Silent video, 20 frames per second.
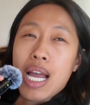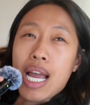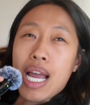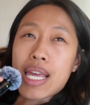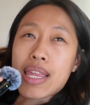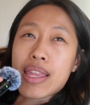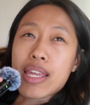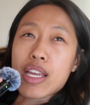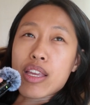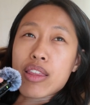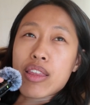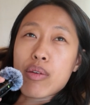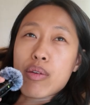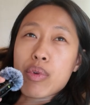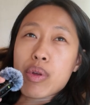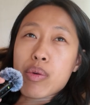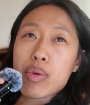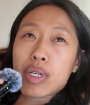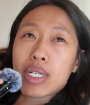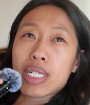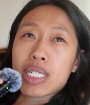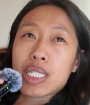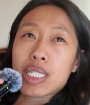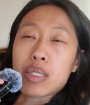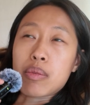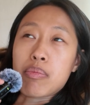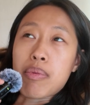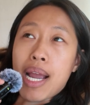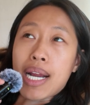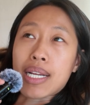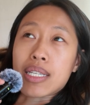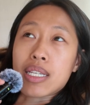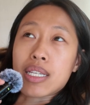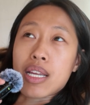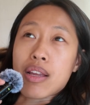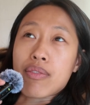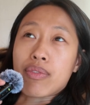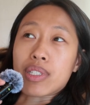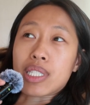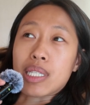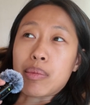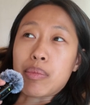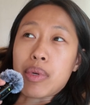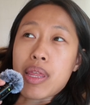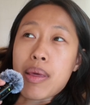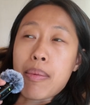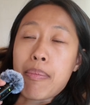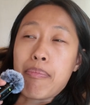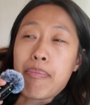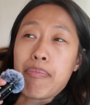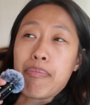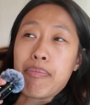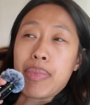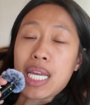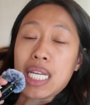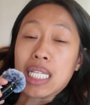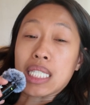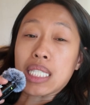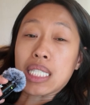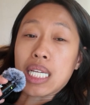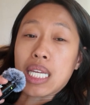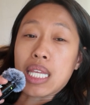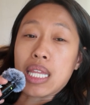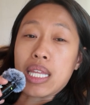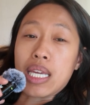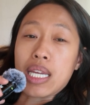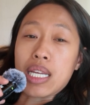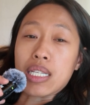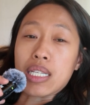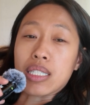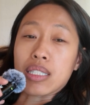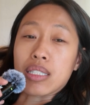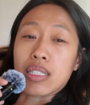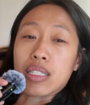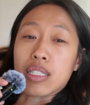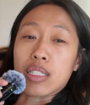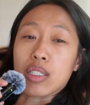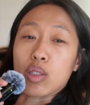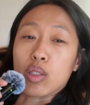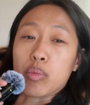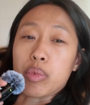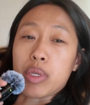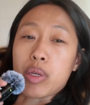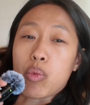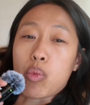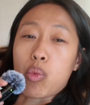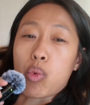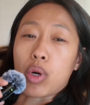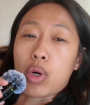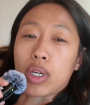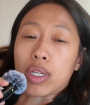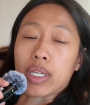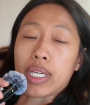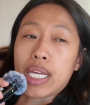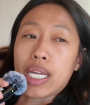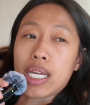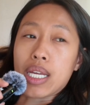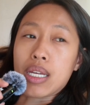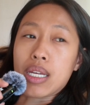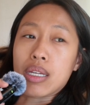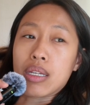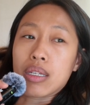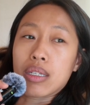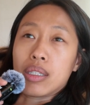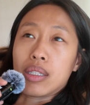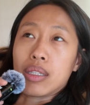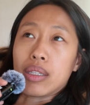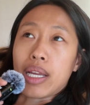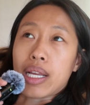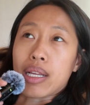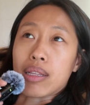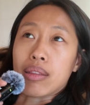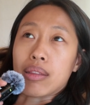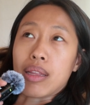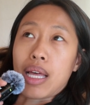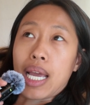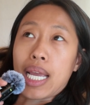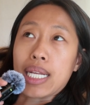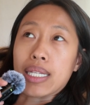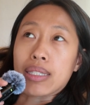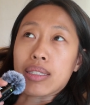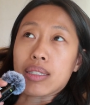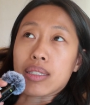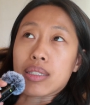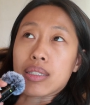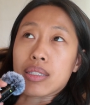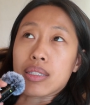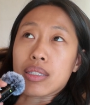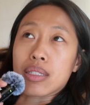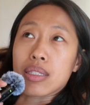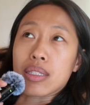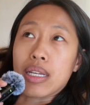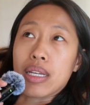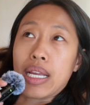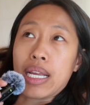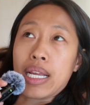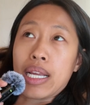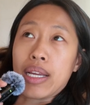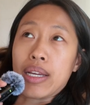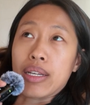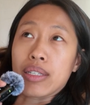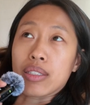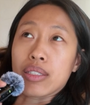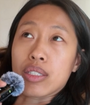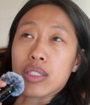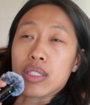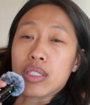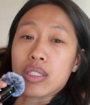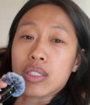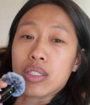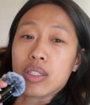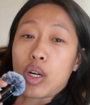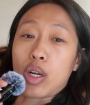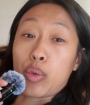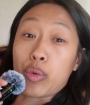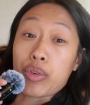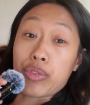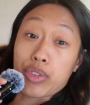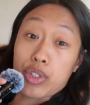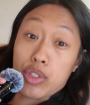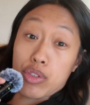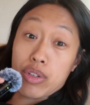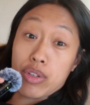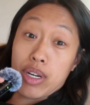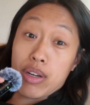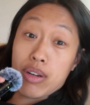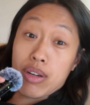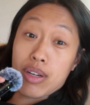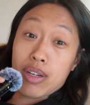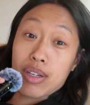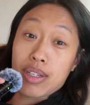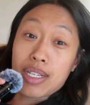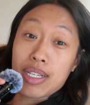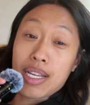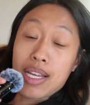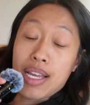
I think that we were expecting for some of the basic things to still be working, like lights and our refrigerator.